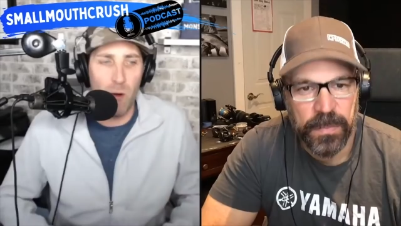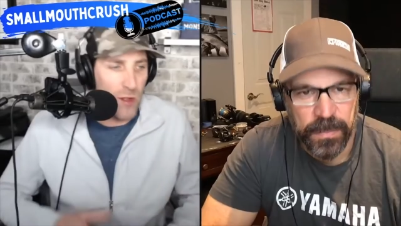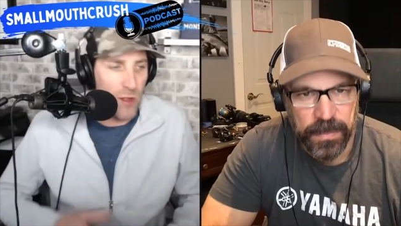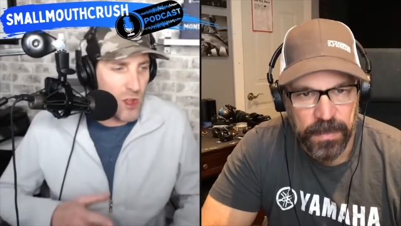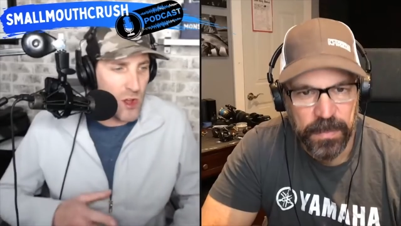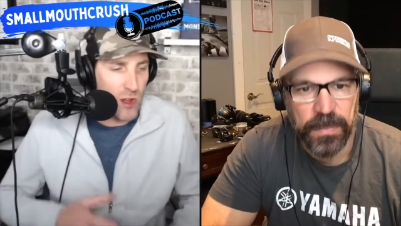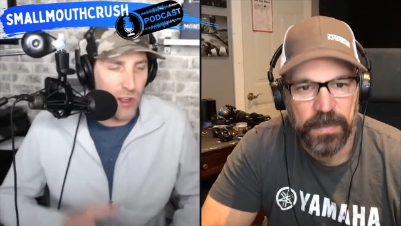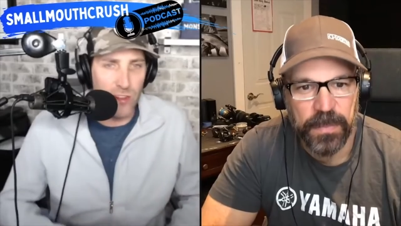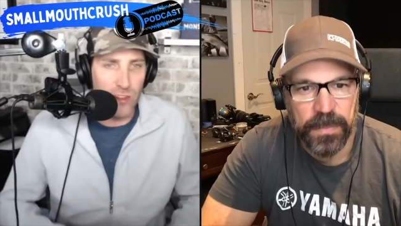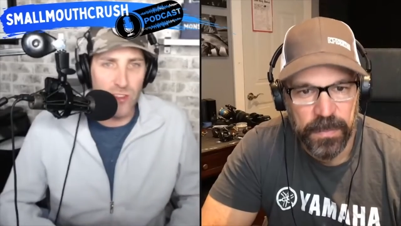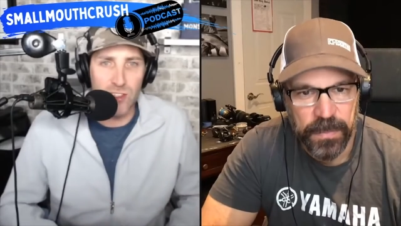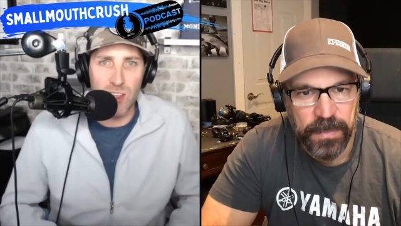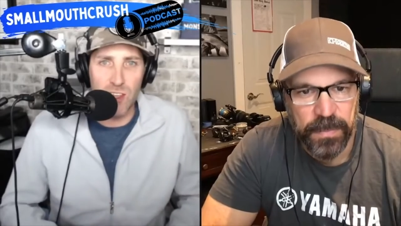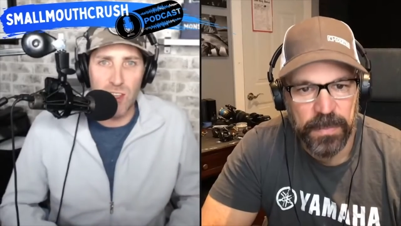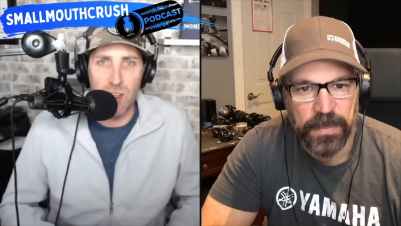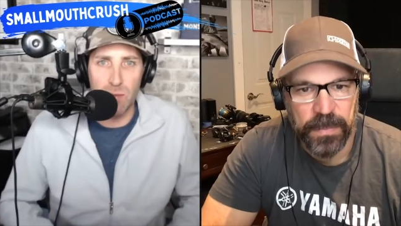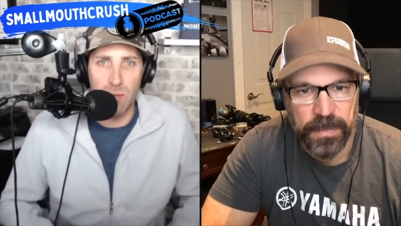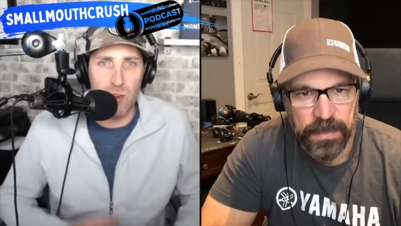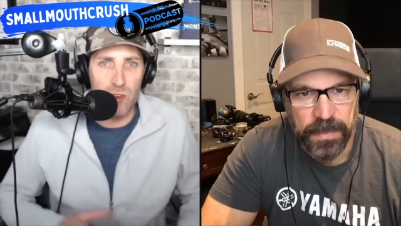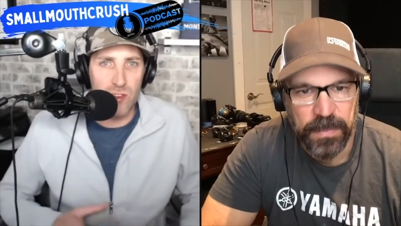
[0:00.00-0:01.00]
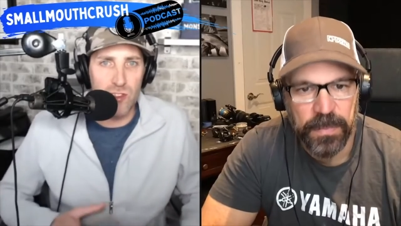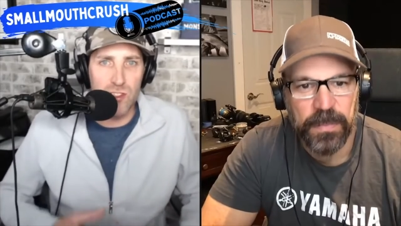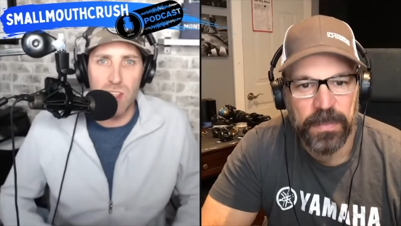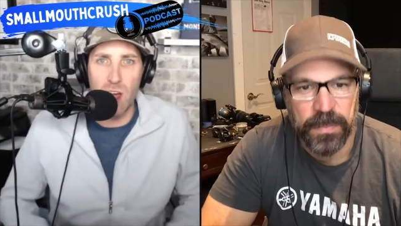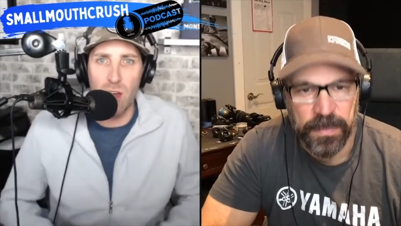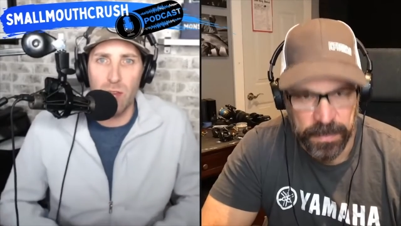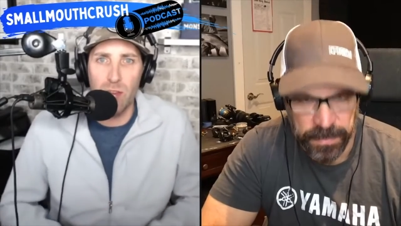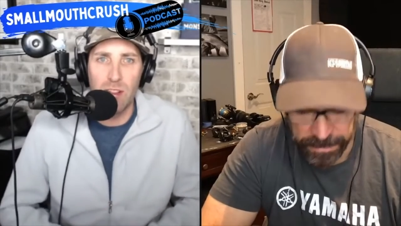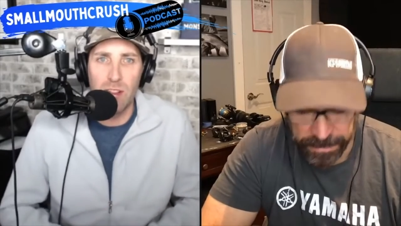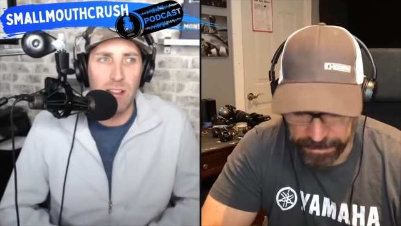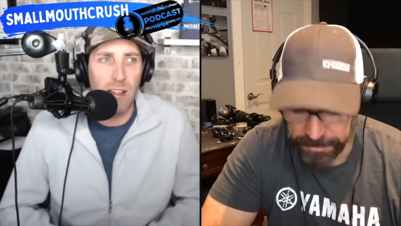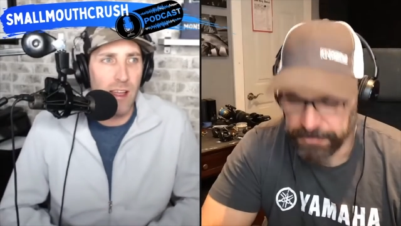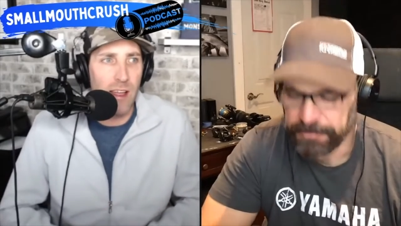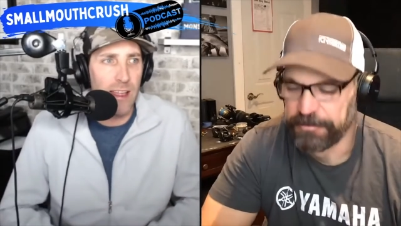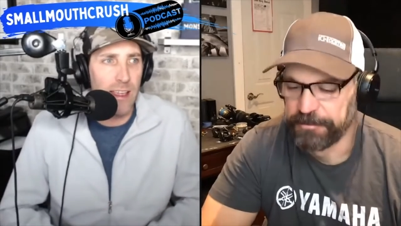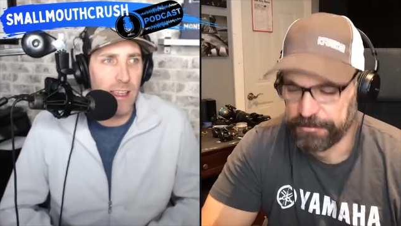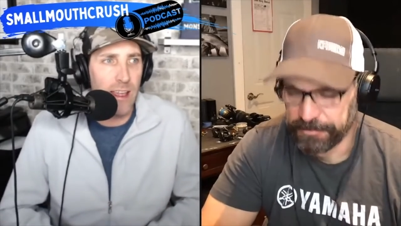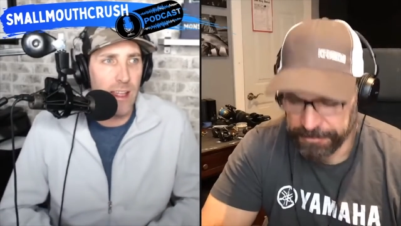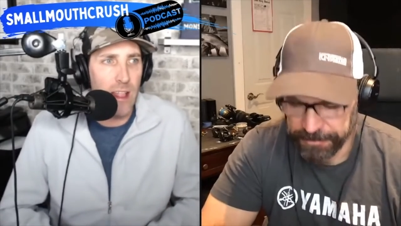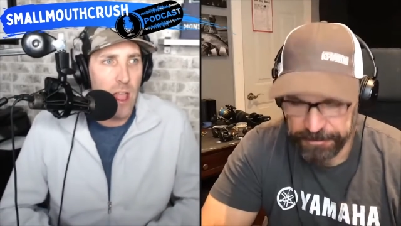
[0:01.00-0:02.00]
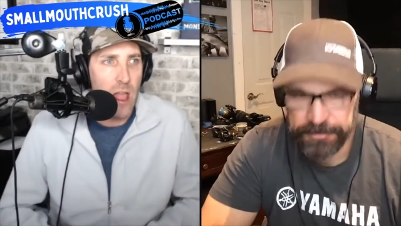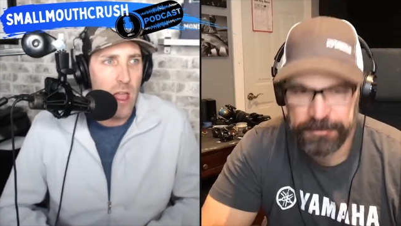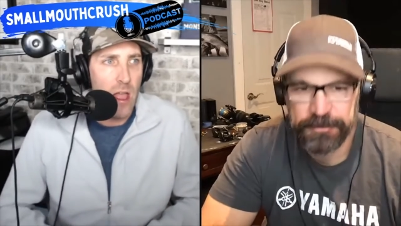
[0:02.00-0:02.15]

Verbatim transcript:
Speaker 1: you can see them, there's nothing like it.